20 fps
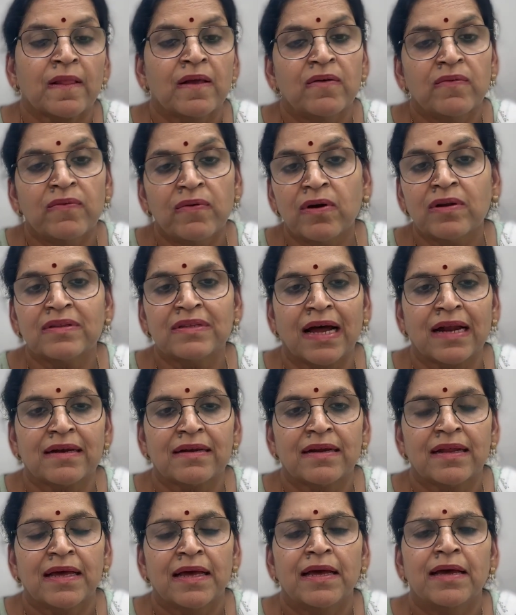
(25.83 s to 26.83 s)
For that,
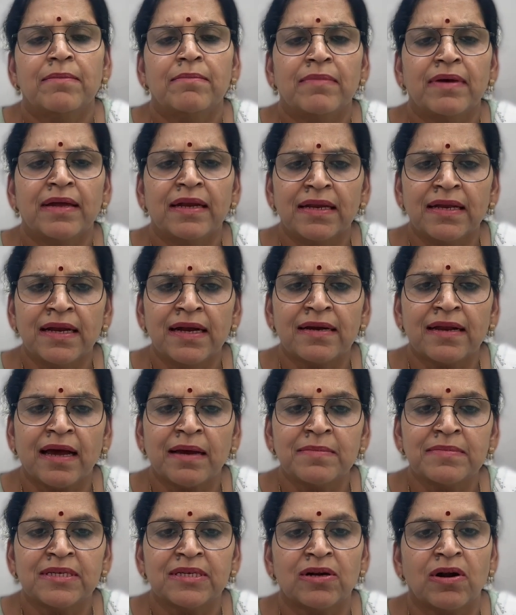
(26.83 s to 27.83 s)
many a
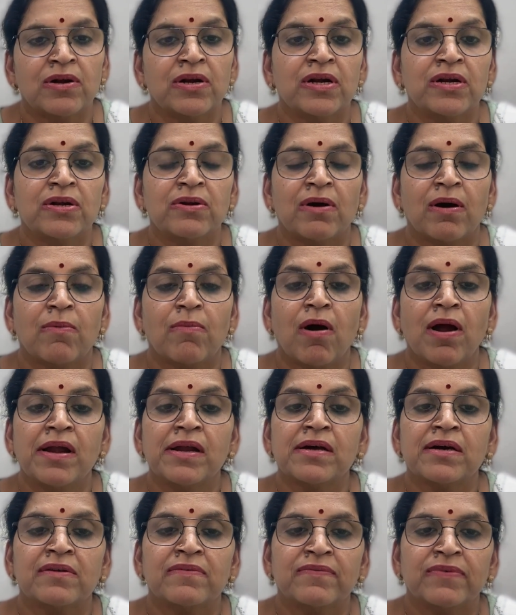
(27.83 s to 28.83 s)
times in order to
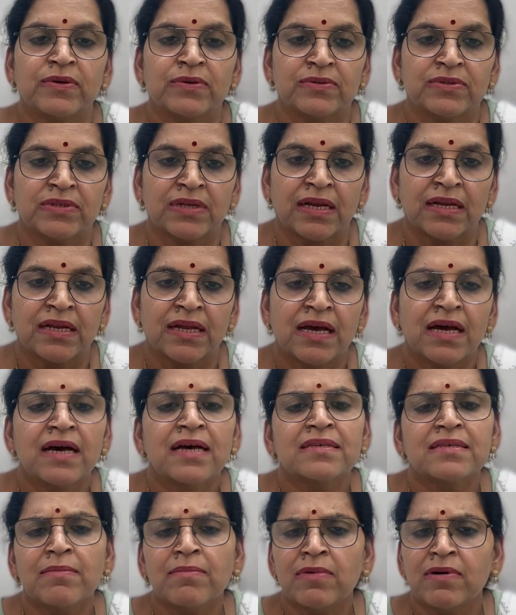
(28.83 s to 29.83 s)
avoid confusion,
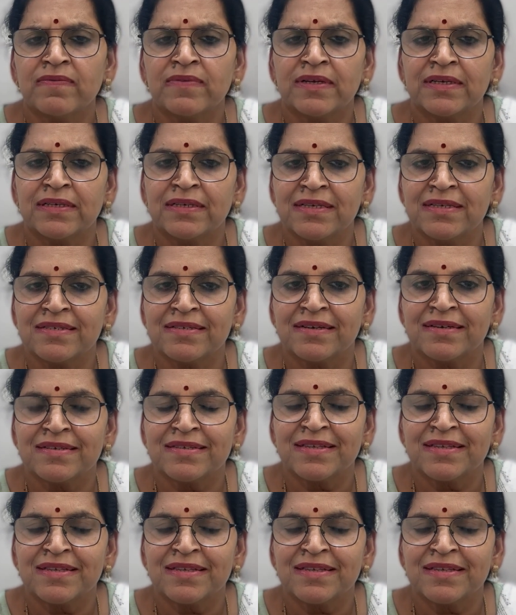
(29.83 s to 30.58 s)
some of the teachers